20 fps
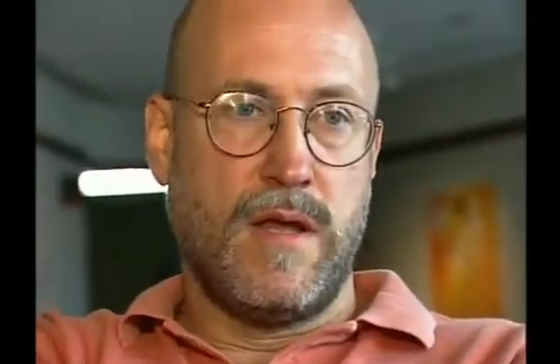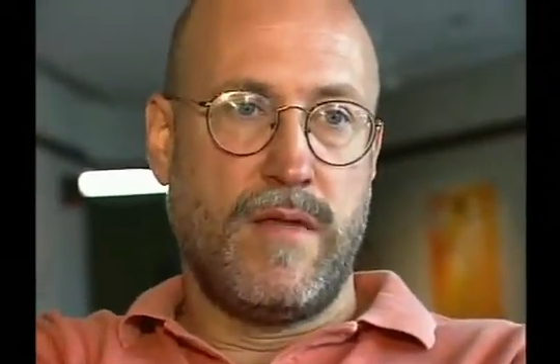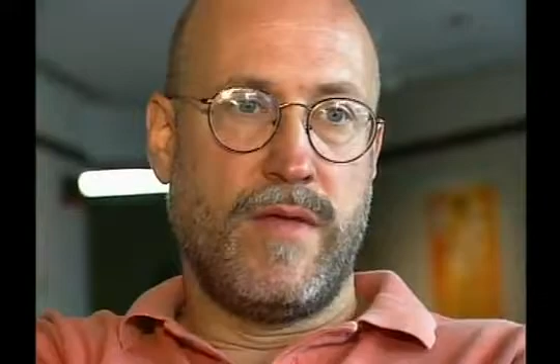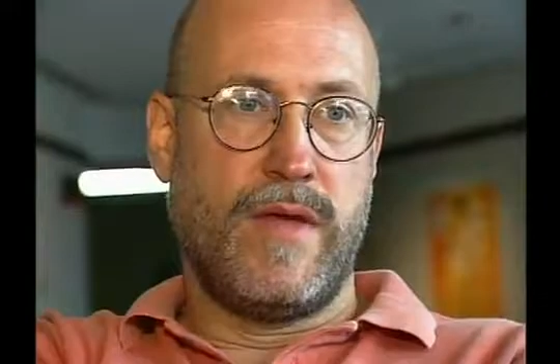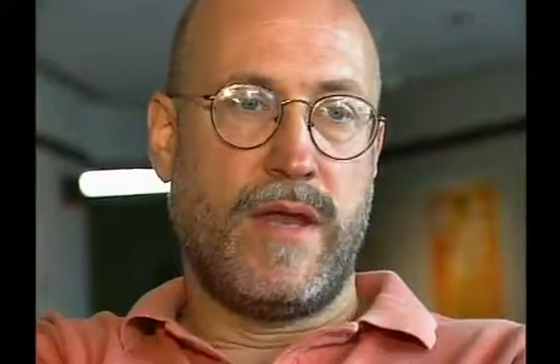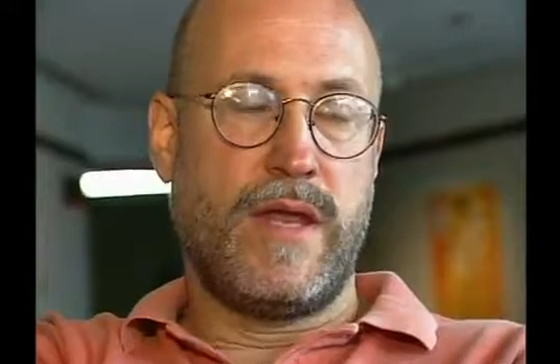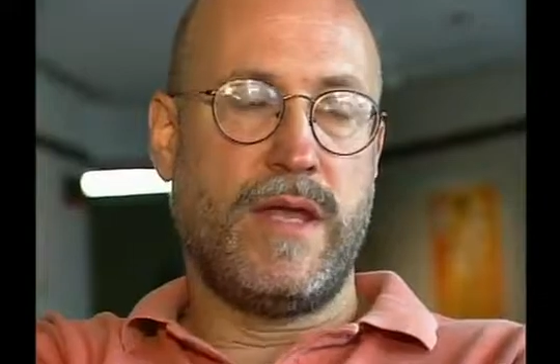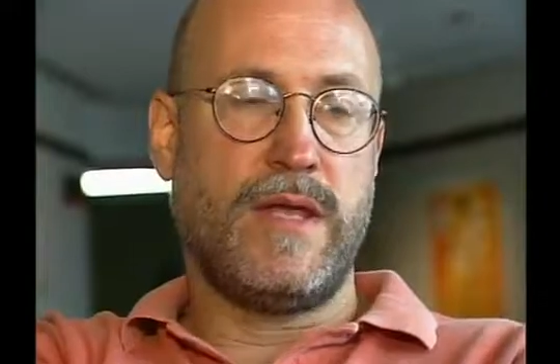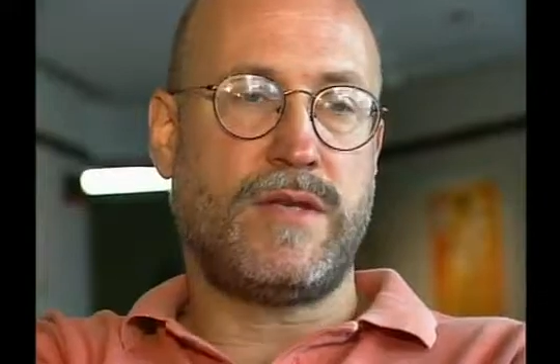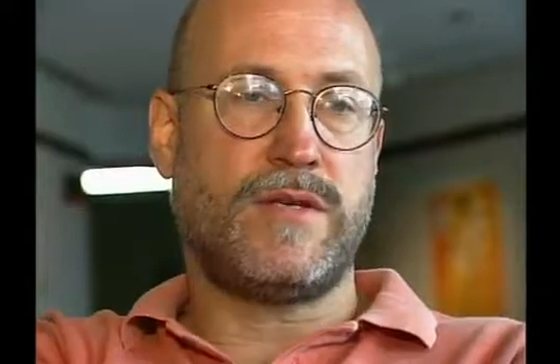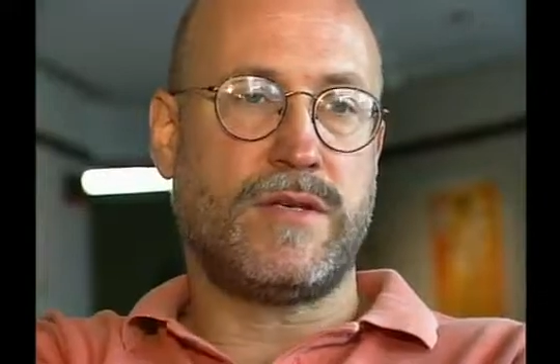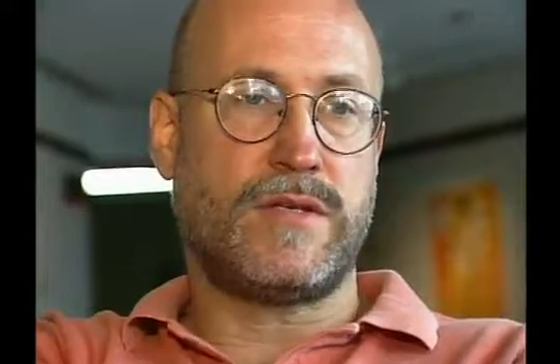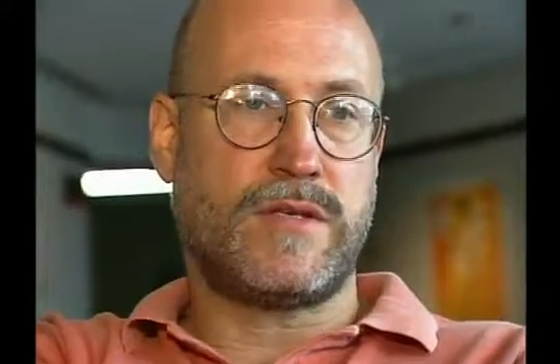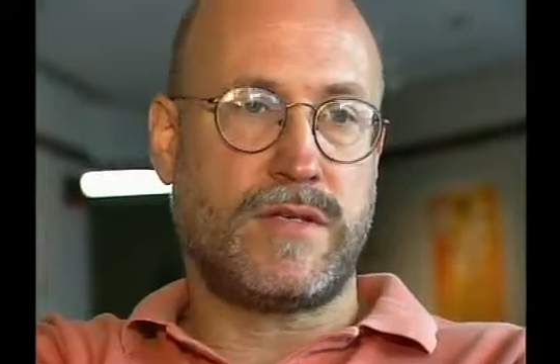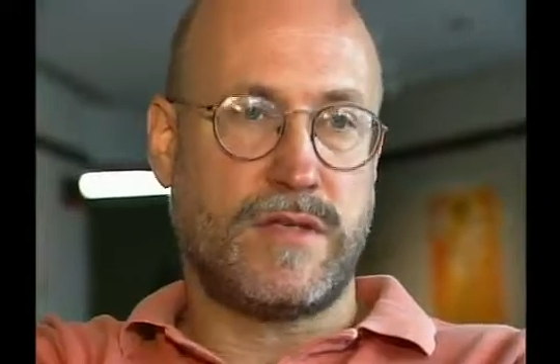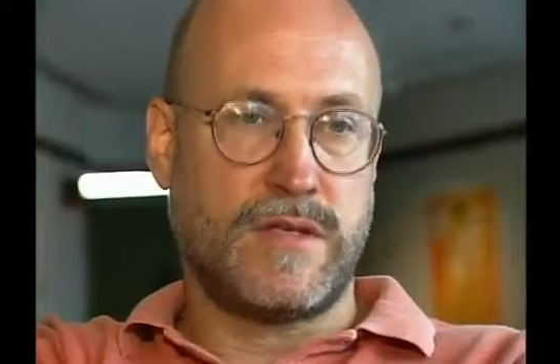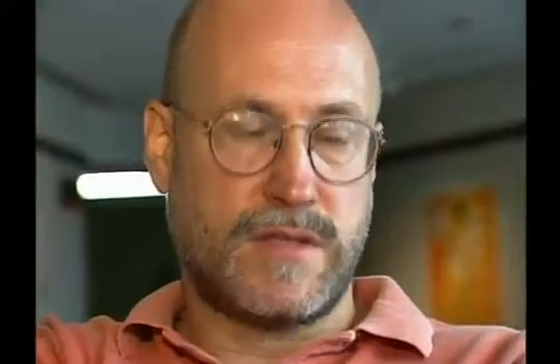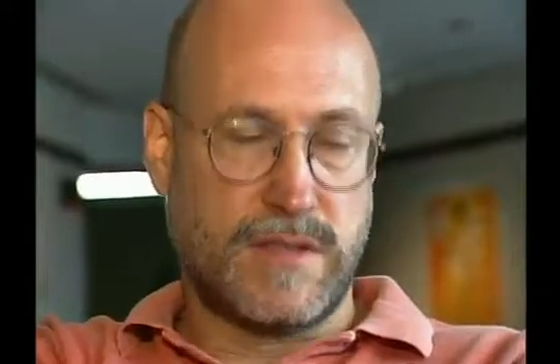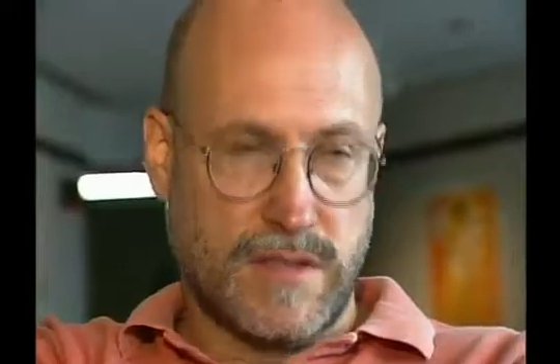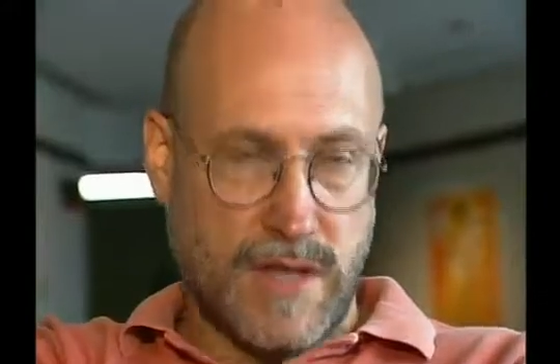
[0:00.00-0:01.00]
that he just
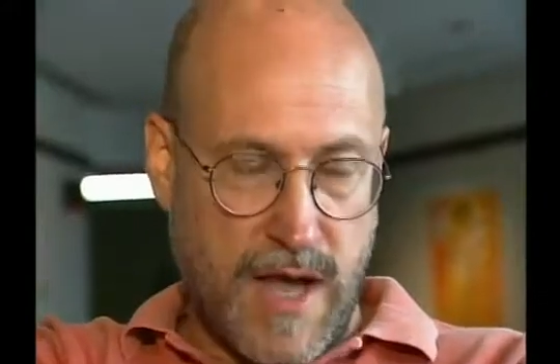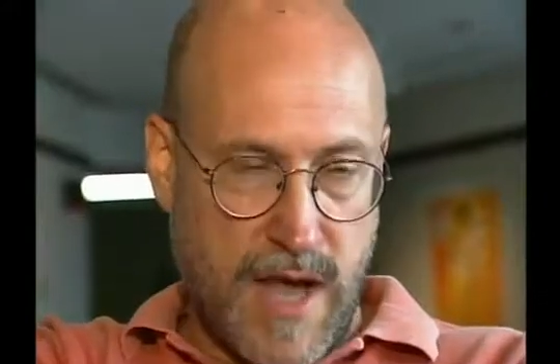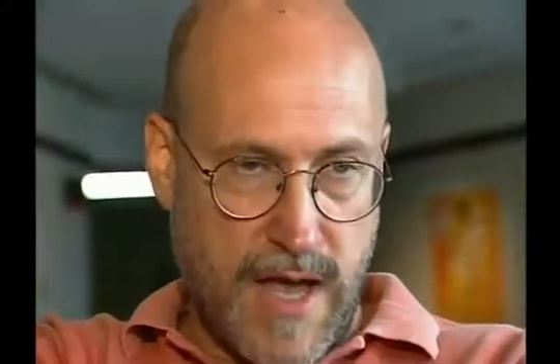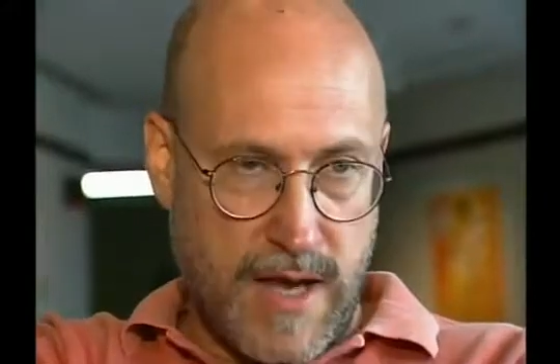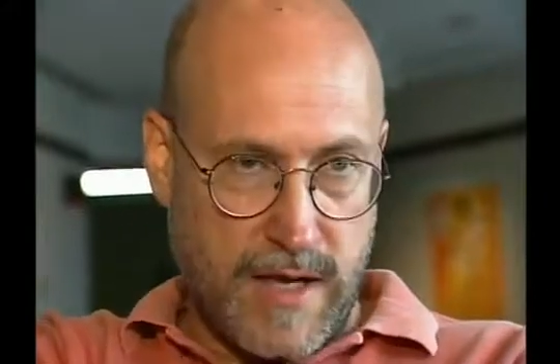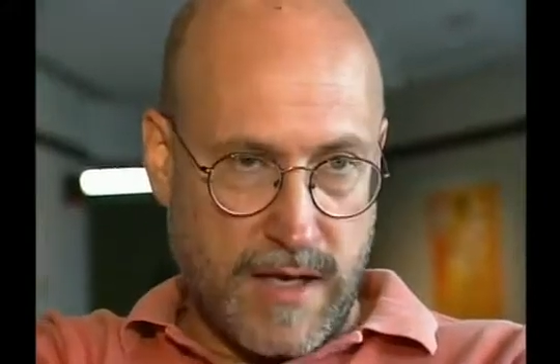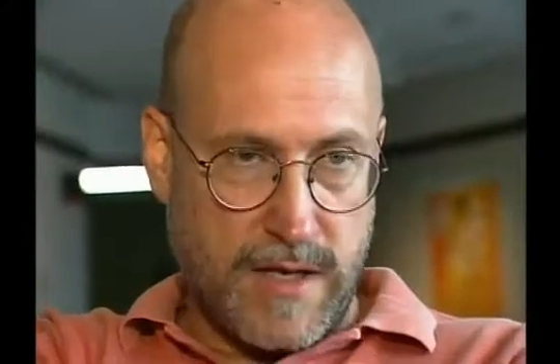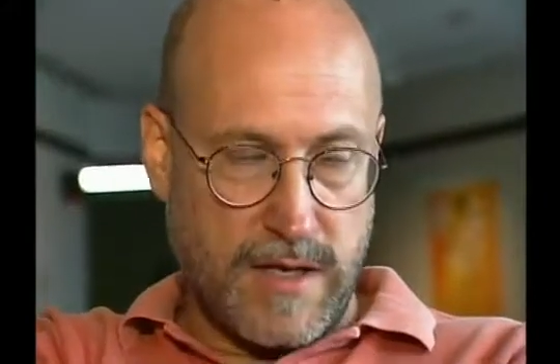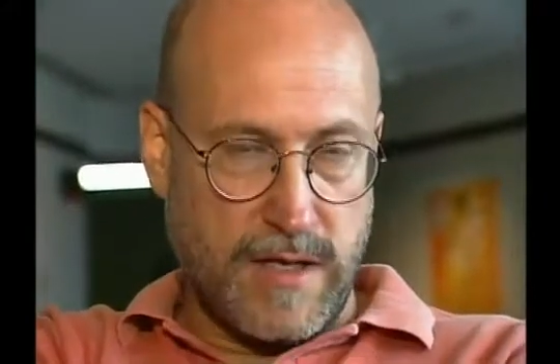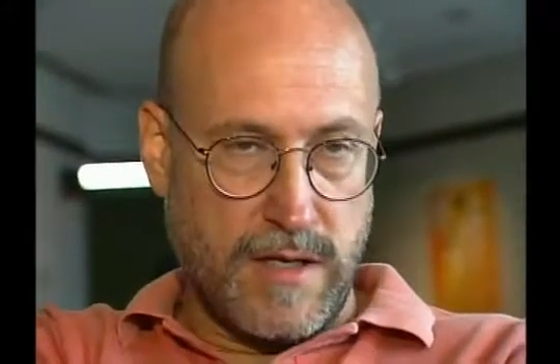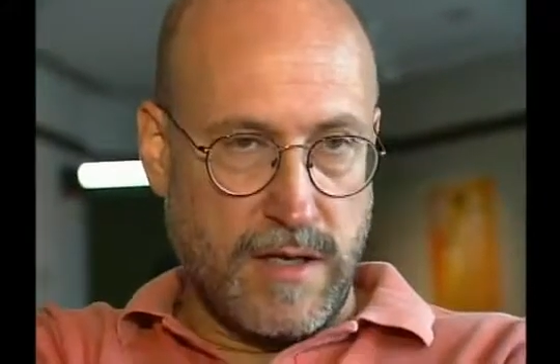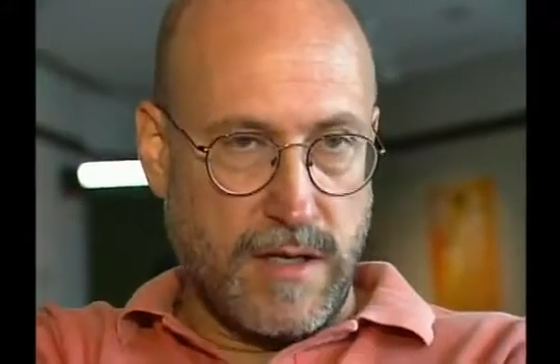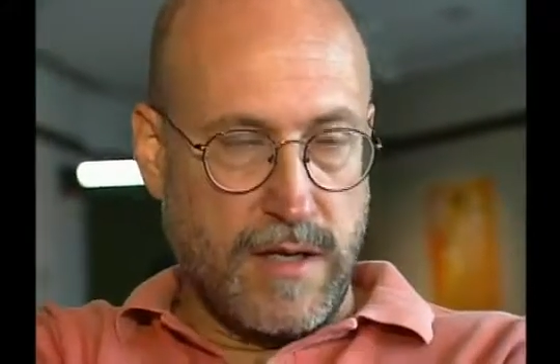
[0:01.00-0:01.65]
decided